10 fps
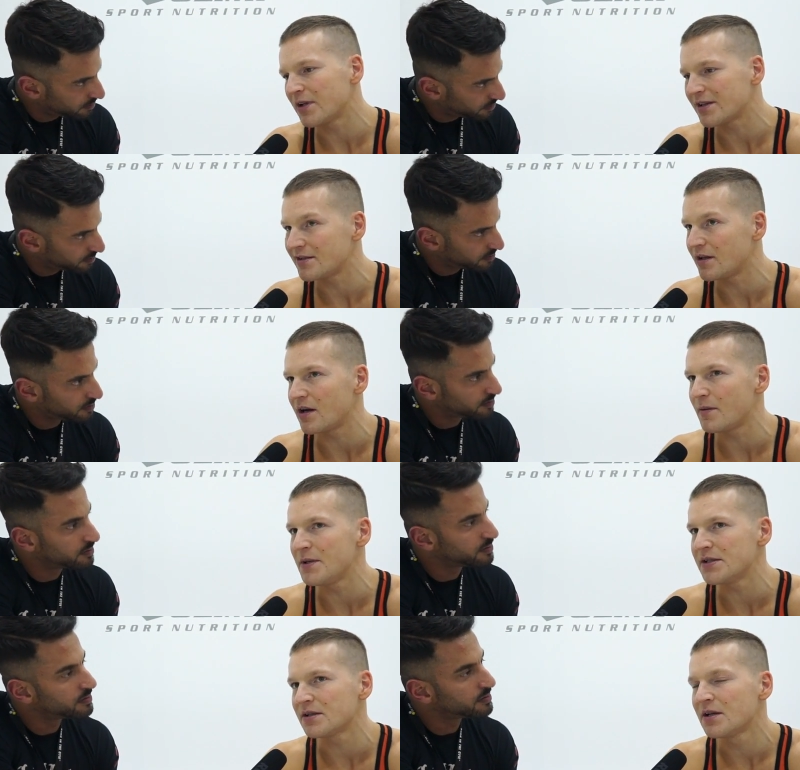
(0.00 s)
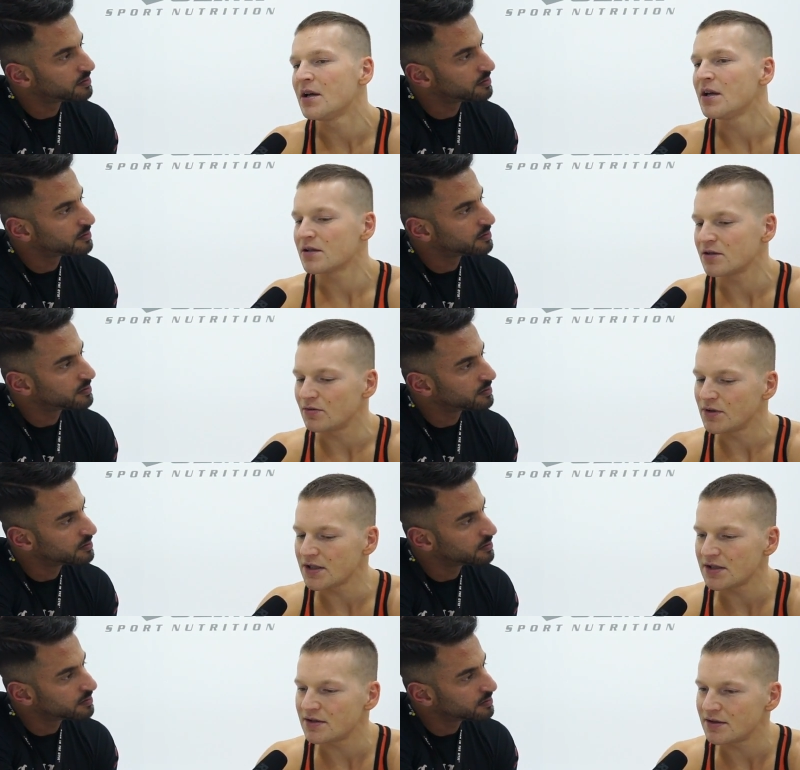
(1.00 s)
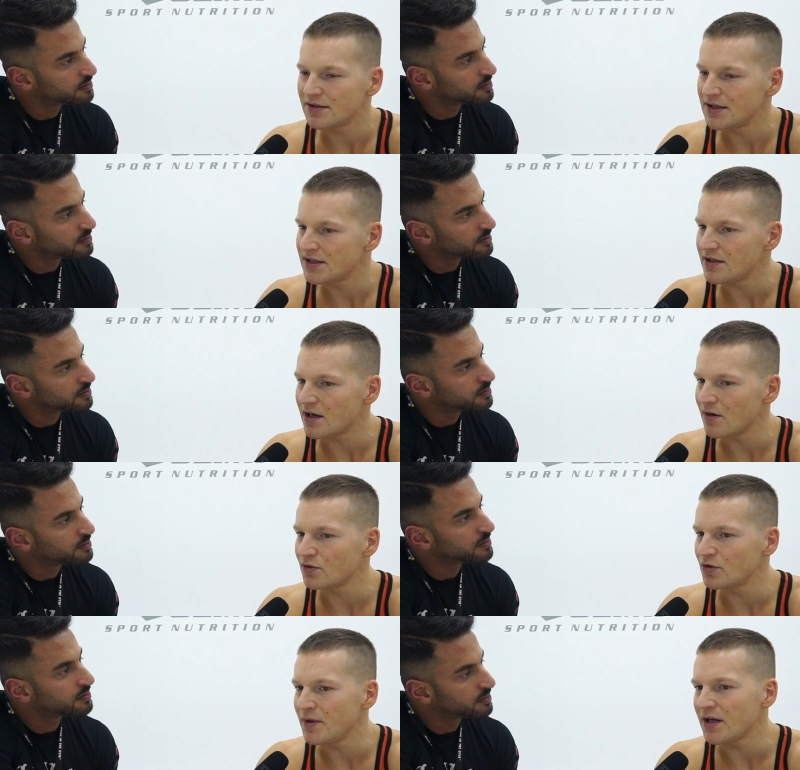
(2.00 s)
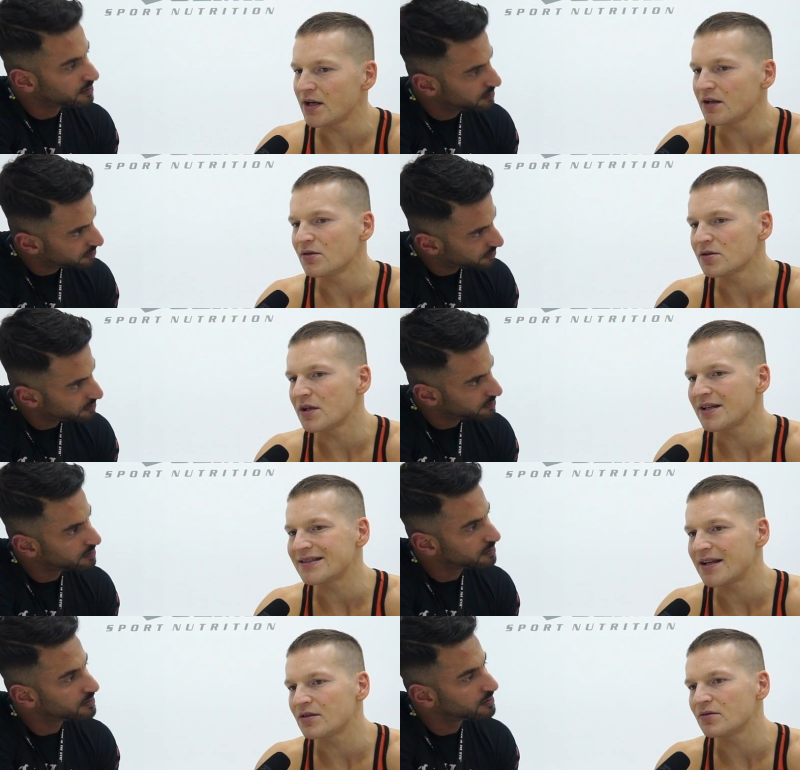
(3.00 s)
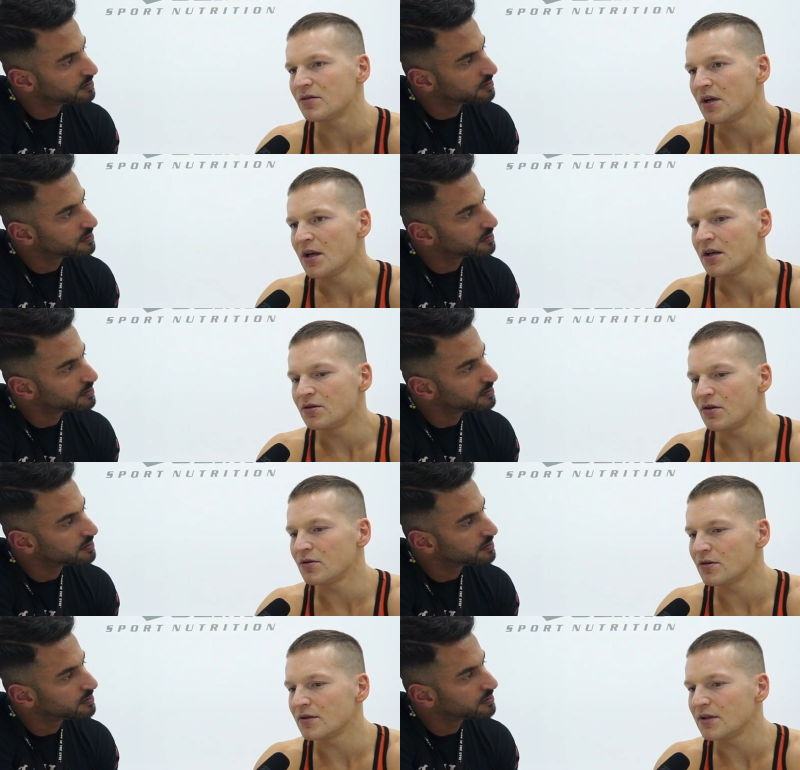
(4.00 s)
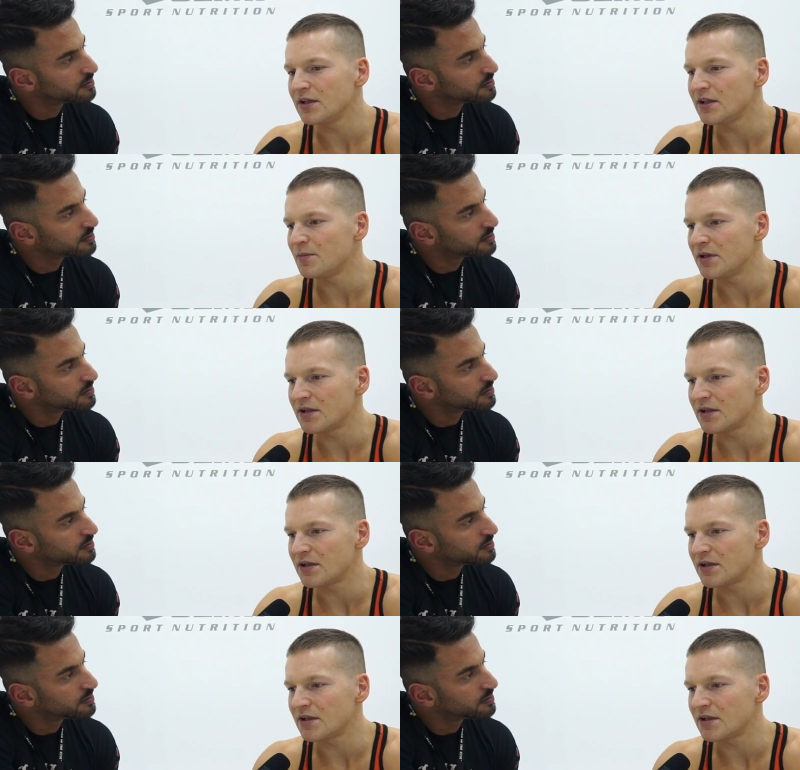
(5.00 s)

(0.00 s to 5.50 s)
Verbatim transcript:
Speaker 1: Last year I missed, so next this year I want to make. And also I start to turn a little bit